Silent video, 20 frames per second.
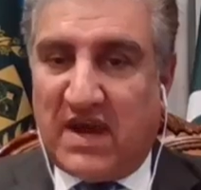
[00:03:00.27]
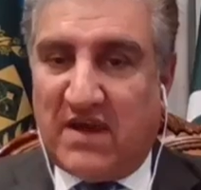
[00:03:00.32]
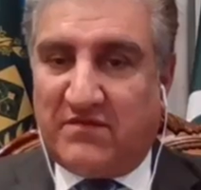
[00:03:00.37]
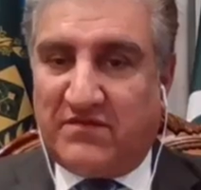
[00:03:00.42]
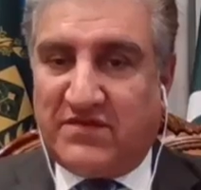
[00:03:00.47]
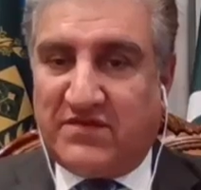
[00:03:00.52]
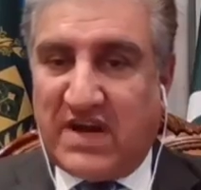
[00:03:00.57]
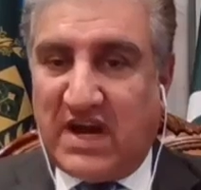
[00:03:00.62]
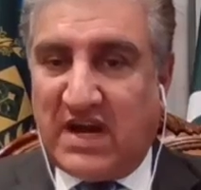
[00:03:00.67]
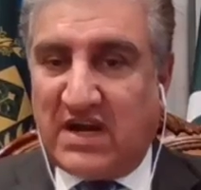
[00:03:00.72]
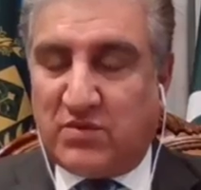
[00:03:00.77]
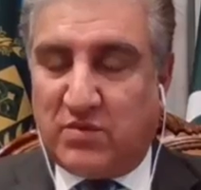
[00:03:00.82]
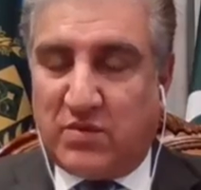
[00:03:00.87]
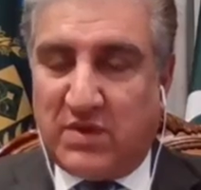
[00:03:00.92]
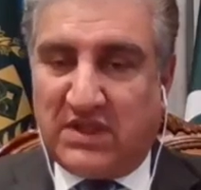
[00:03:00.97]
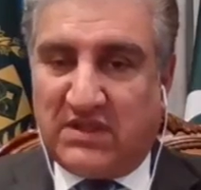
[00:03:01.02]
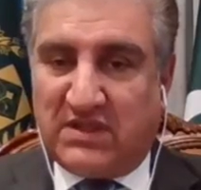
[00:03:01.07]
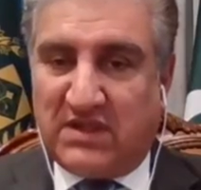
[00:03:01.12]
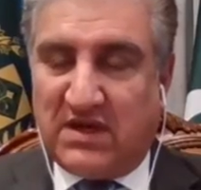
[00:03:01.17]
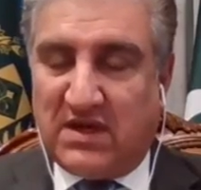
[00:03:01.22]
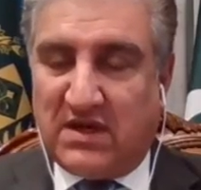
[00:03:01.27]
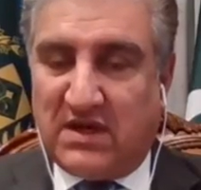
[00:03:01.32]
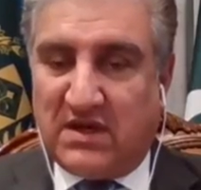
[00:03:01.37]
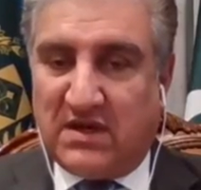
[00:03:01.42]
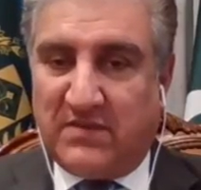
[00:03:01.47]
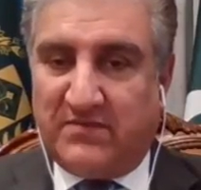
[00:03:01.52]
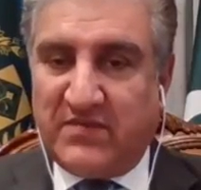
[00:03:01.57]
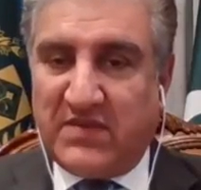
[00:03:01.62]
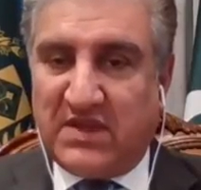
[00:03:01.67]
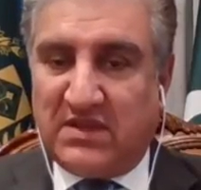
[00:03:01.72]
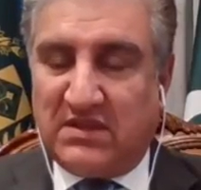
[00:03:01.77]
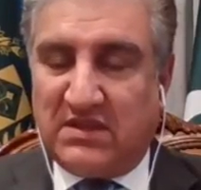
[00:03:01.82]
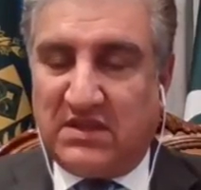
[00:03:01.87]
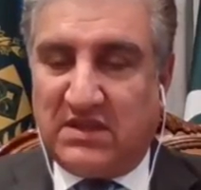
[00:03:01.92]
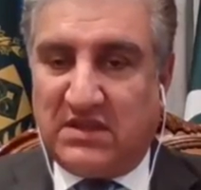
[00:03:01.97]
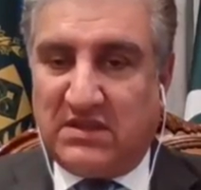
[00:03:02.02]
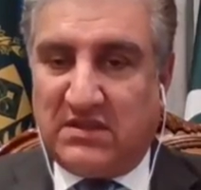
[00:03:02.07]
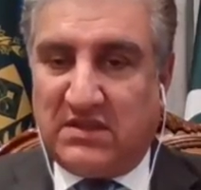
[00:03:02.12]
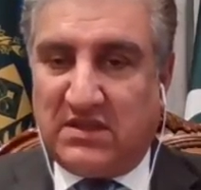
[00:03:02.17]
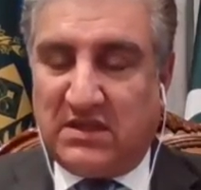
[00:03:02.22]
we have dealt with
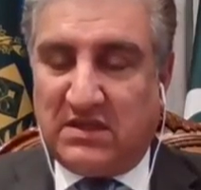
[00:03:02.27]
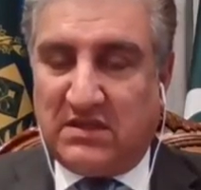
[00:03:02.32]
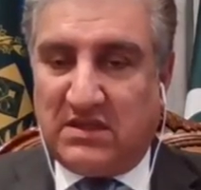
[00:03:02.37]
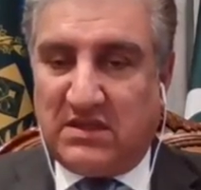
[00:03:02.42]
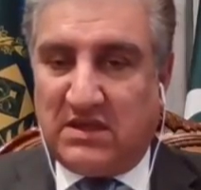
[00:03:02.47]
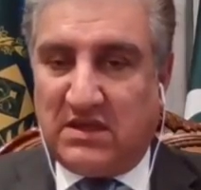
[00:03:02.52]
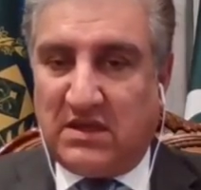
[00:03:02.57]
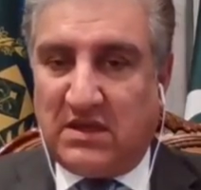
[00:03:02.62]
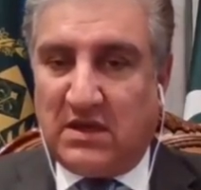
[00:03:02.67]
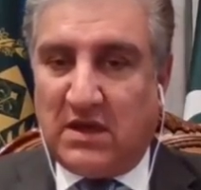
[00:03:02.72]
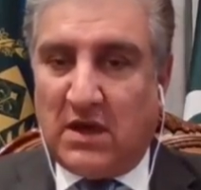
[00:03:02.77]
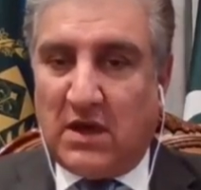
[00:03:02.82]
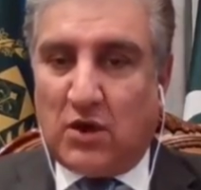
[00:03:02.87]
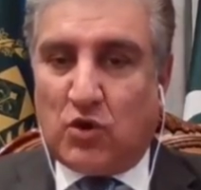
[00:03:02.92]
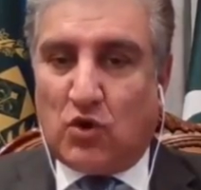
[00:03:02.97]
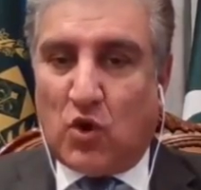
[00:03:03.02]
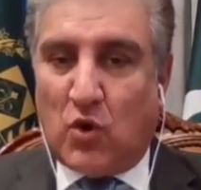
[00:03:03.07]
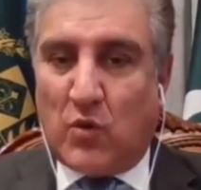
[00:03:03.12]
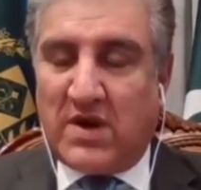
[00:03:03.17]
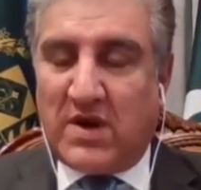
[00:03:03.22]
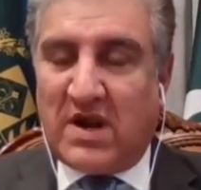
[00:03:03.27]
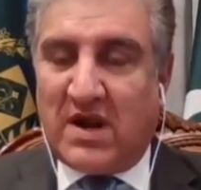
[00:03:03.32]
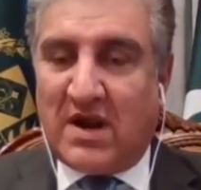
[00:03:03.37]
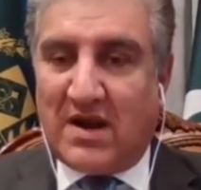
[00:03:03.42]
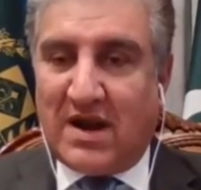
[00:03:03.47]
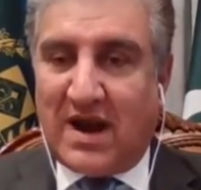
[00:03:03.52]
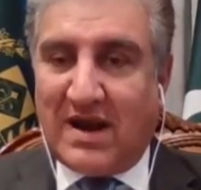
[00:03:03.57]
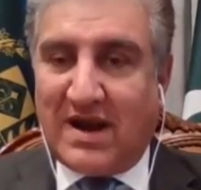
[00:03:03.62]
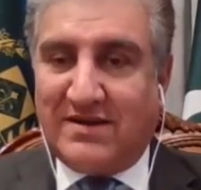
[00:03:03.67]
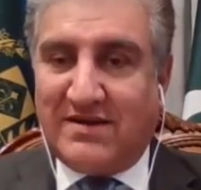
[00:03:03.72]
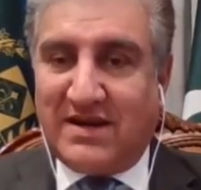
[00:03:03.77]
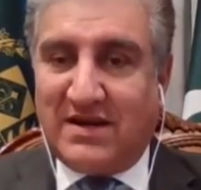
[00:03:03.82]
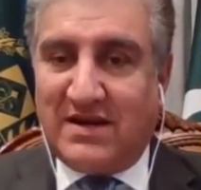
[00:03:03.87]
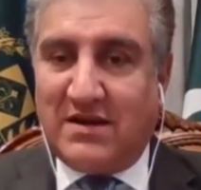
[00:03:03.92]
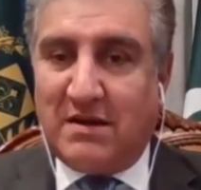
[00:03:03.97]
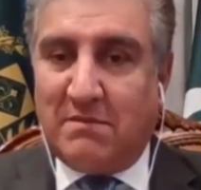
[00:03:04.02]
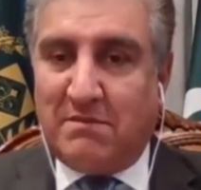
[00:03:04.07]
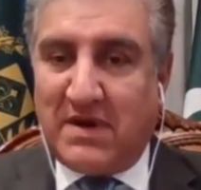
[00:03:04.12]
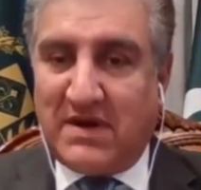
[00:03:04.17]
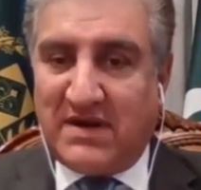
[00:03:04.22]
the
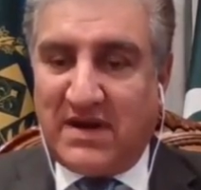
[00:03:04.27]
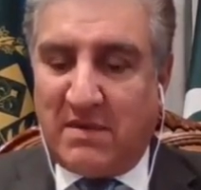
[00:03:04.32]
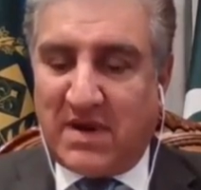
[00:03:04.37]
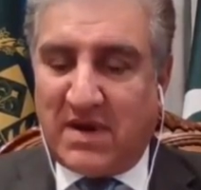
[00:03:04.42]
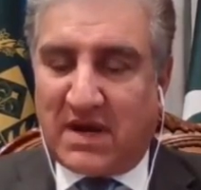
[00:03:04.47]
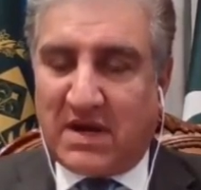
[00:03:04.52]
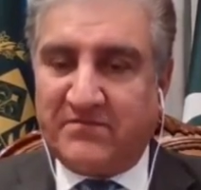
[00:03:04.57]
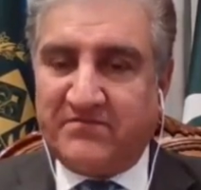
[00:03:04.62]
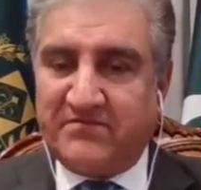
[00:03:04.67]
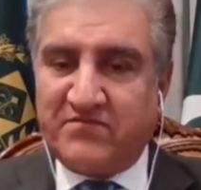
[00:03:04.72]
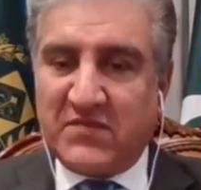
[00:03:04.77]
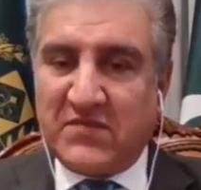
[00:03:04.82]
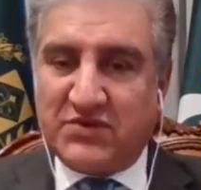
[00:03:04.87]
COVID-19 pandemic.